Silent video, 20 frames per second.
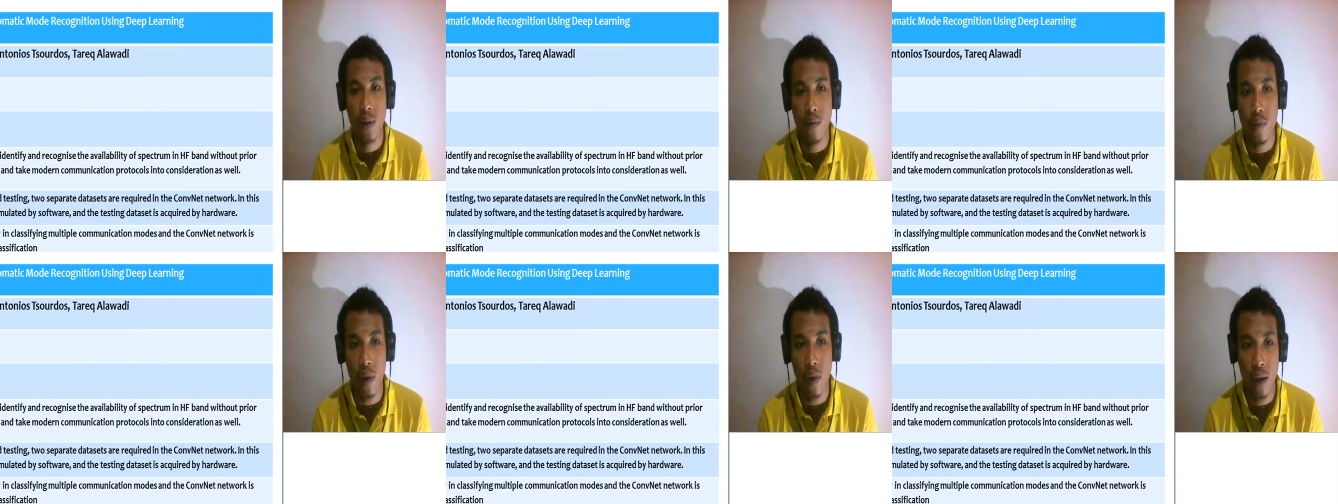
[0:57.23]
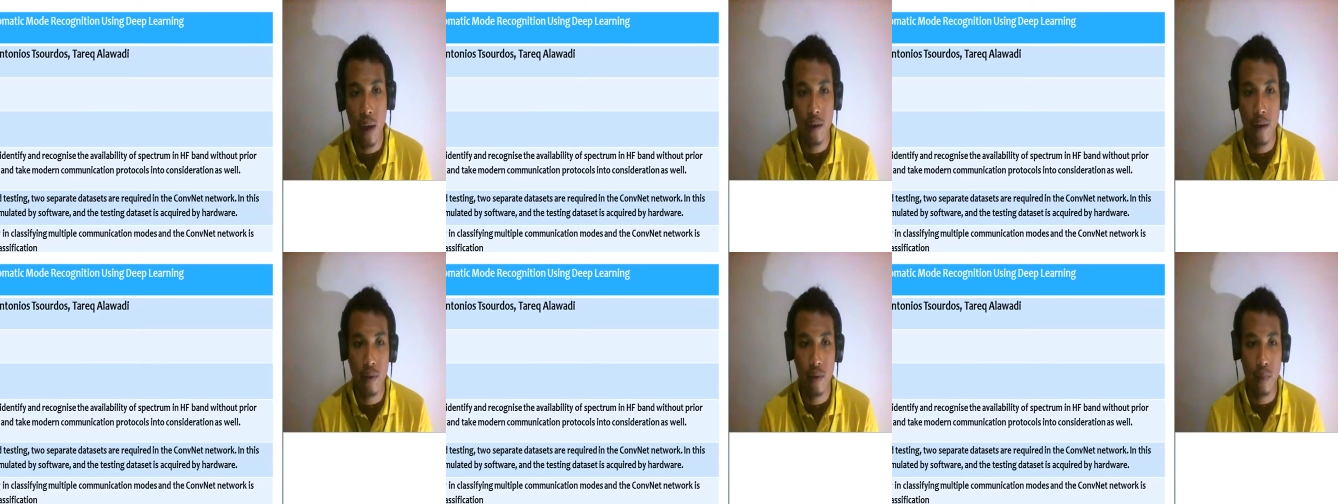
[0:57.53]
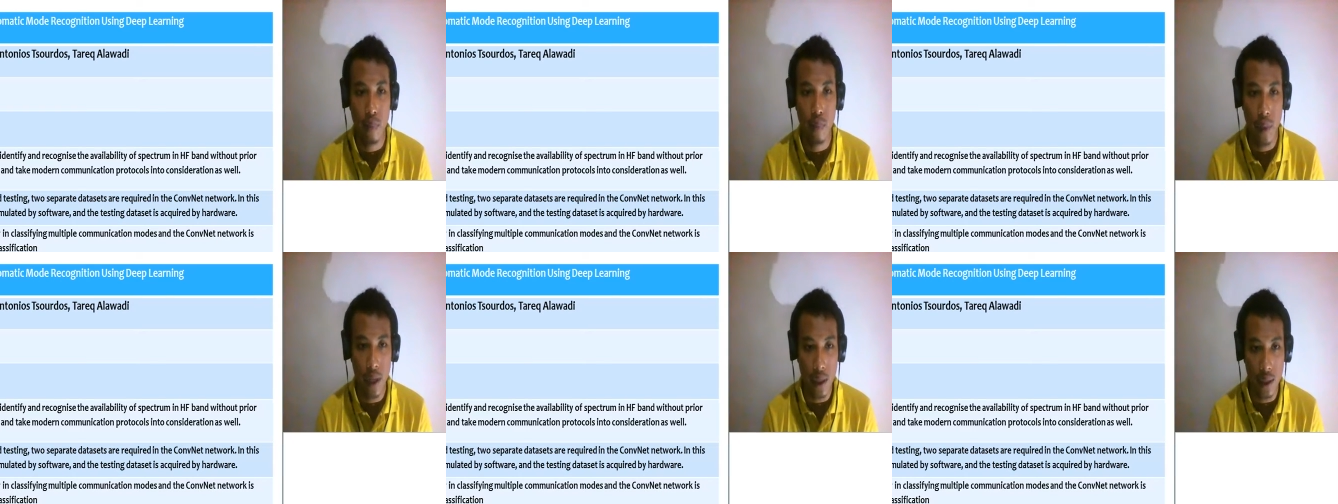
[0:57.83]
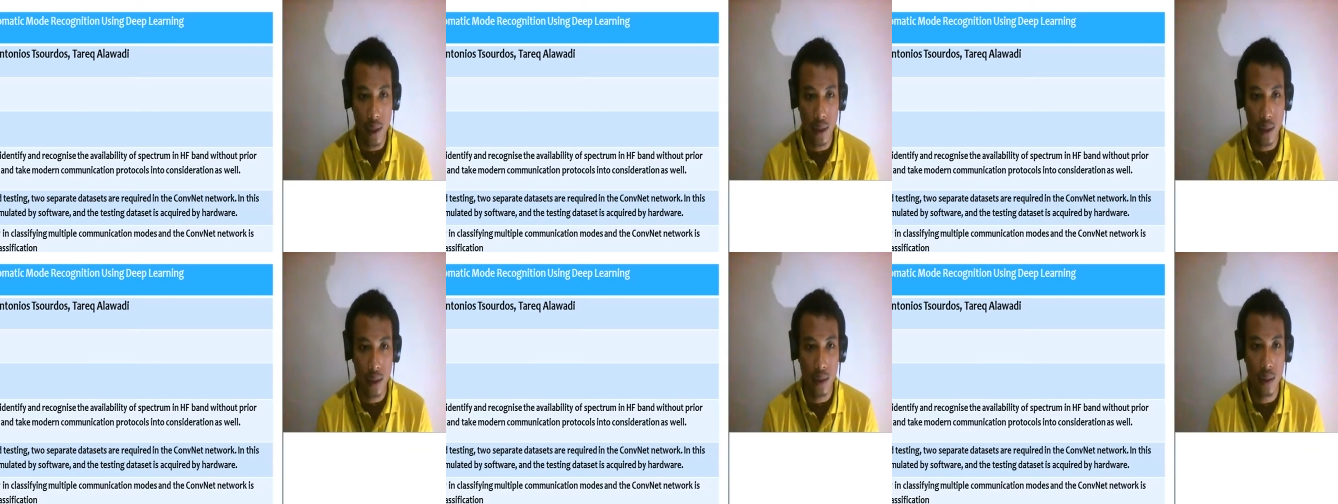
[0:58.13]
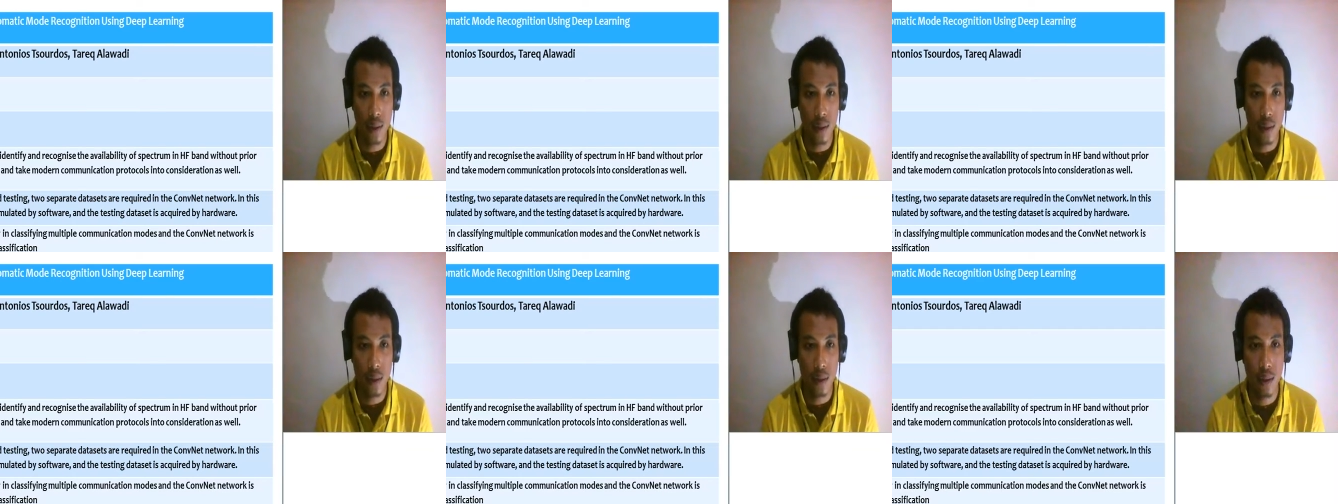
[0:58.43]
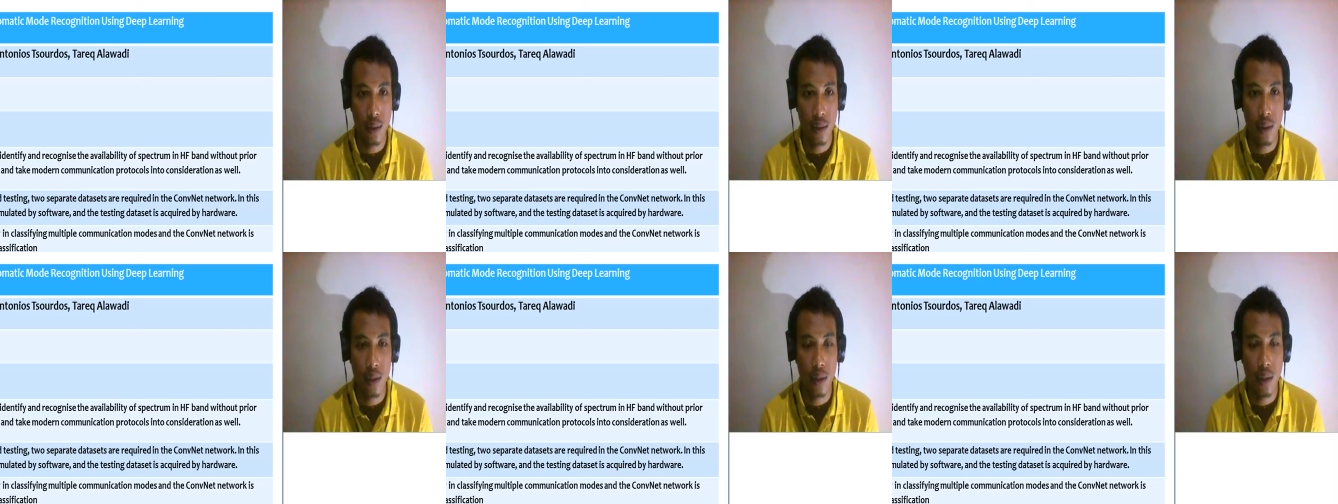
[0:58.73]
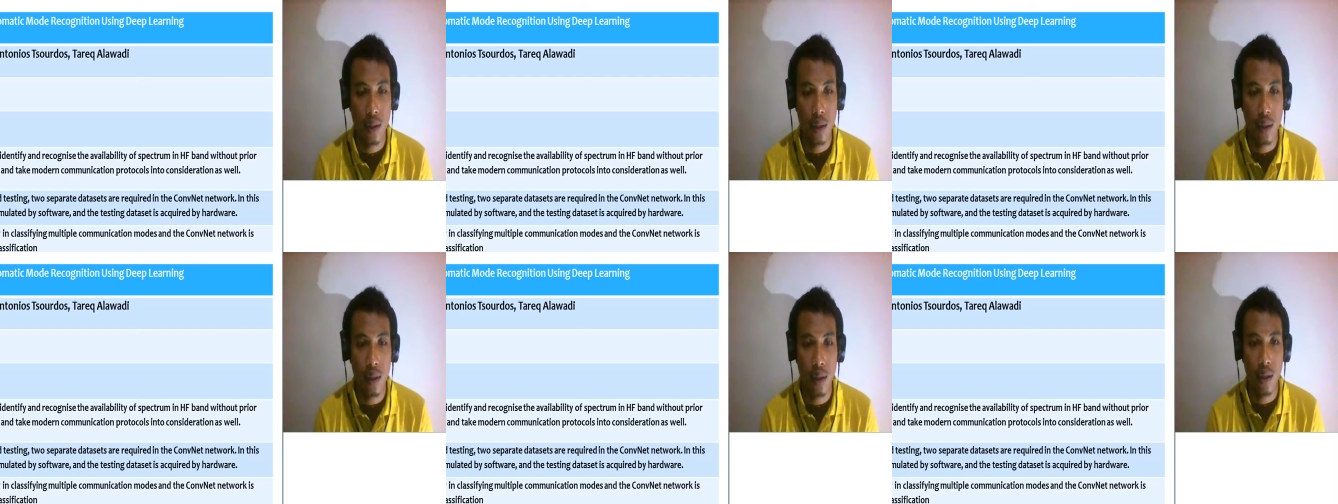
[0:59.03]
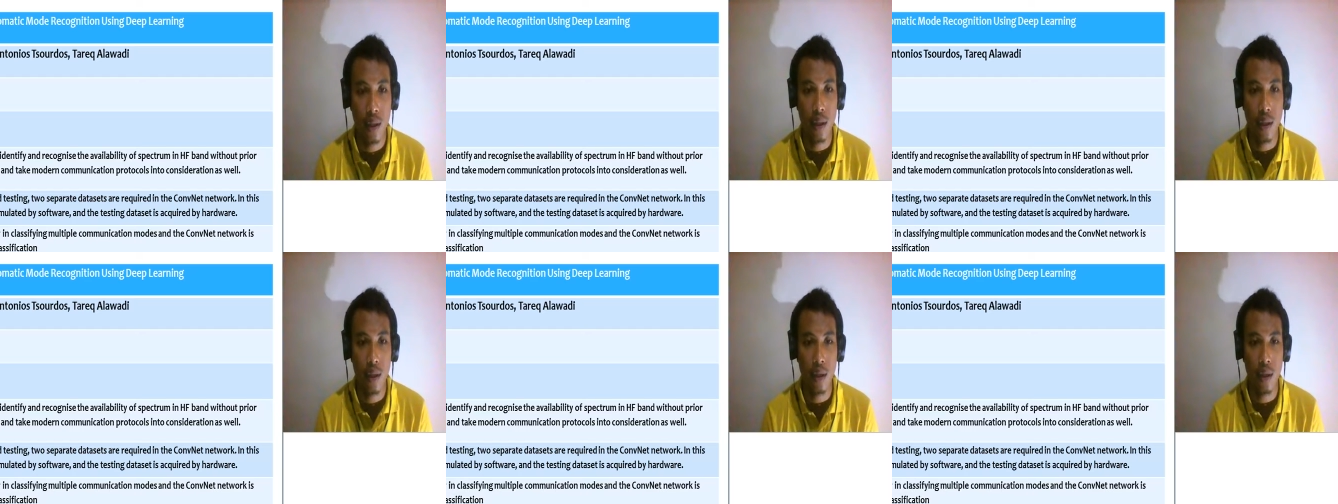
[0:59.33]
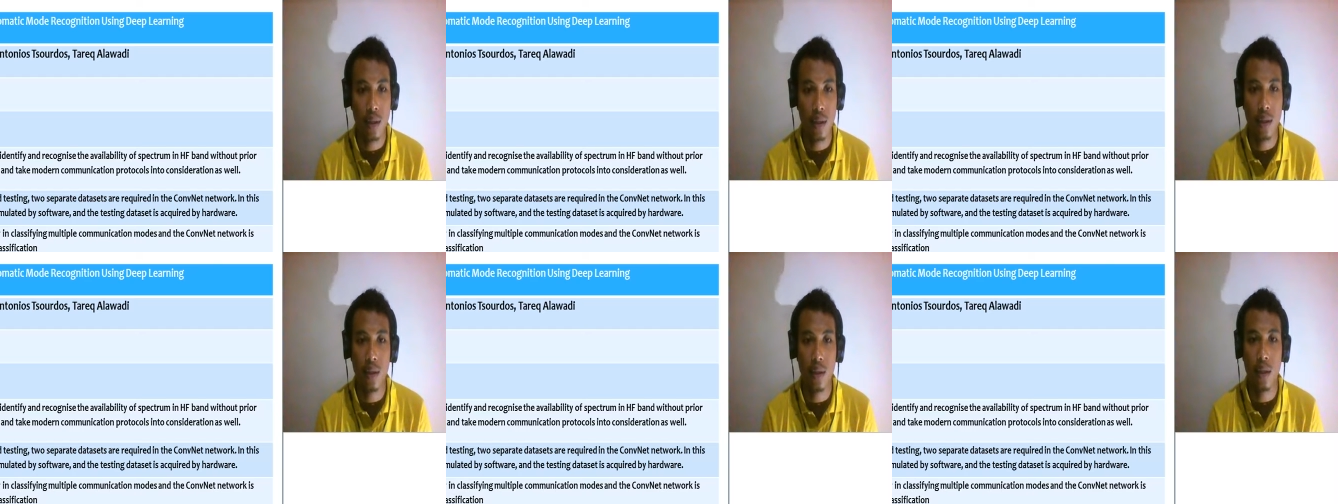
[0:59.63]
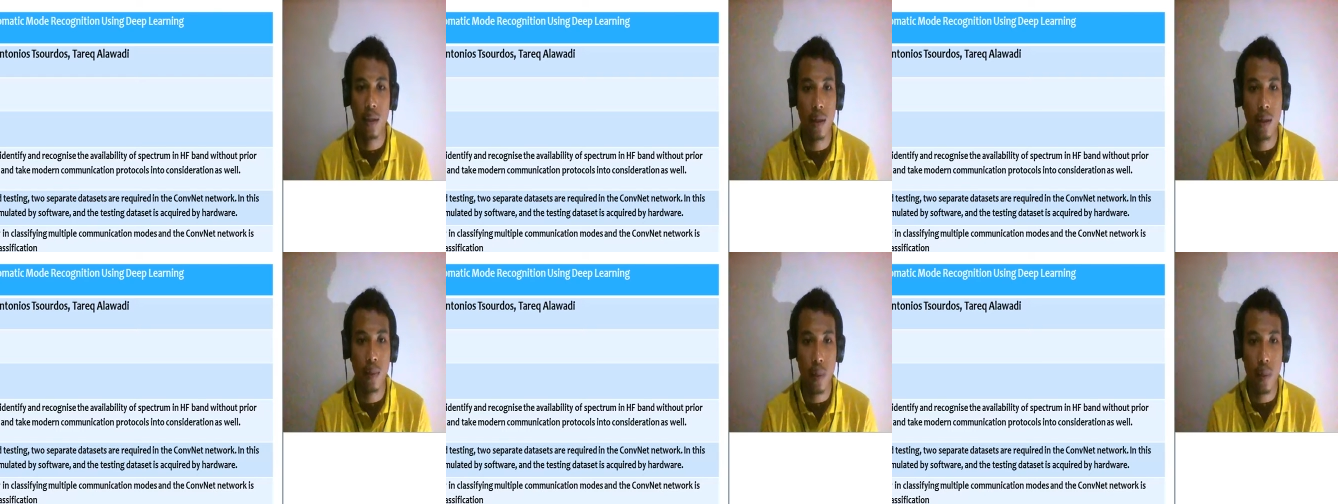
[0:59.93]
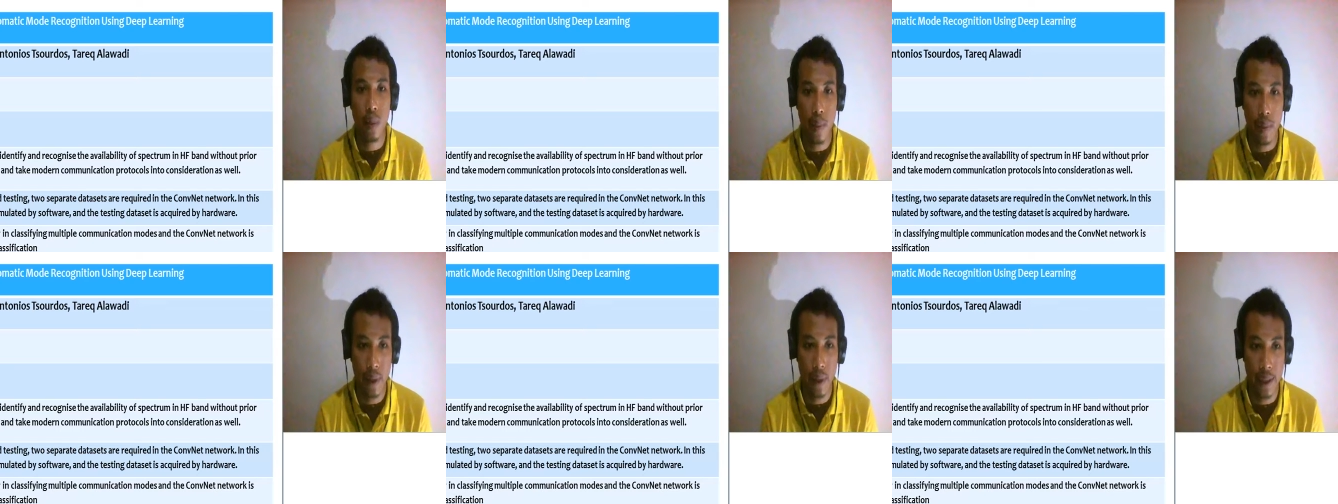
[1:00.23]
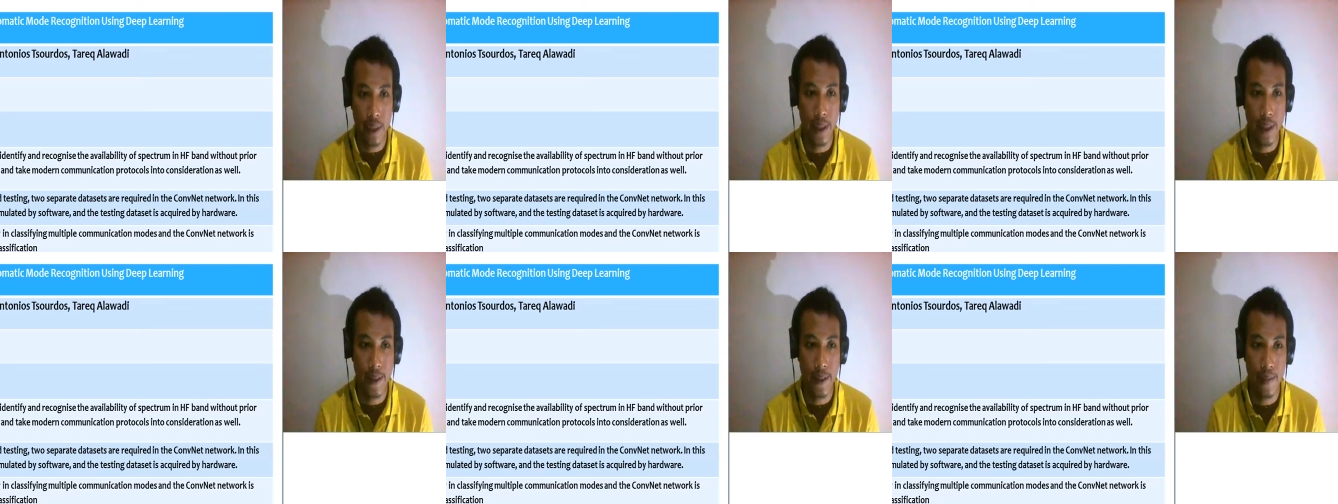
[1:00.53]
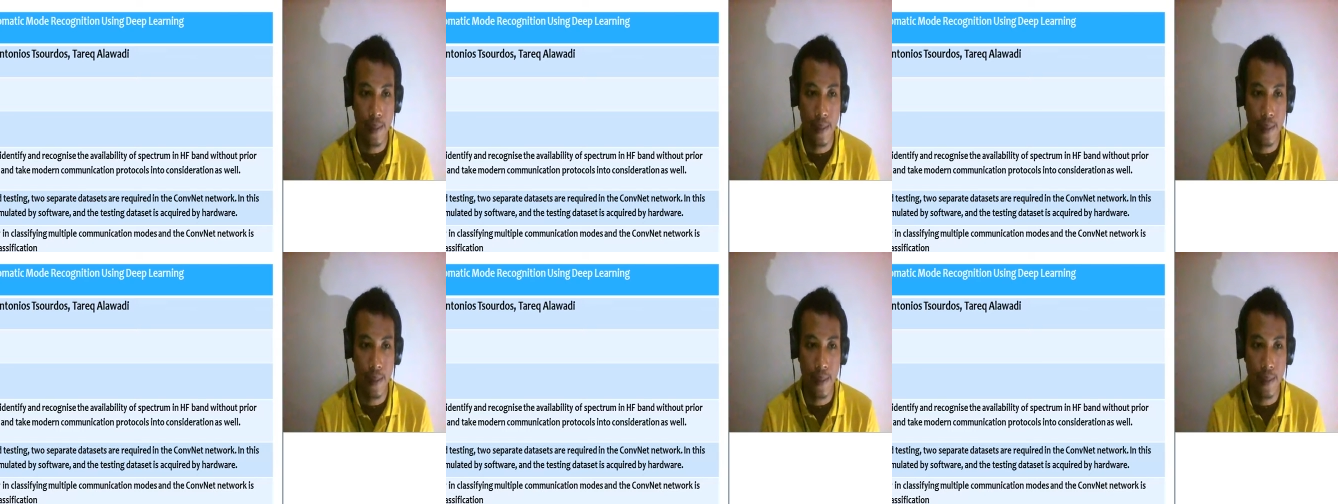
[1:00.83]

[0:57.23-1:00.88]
5 pages in the papers.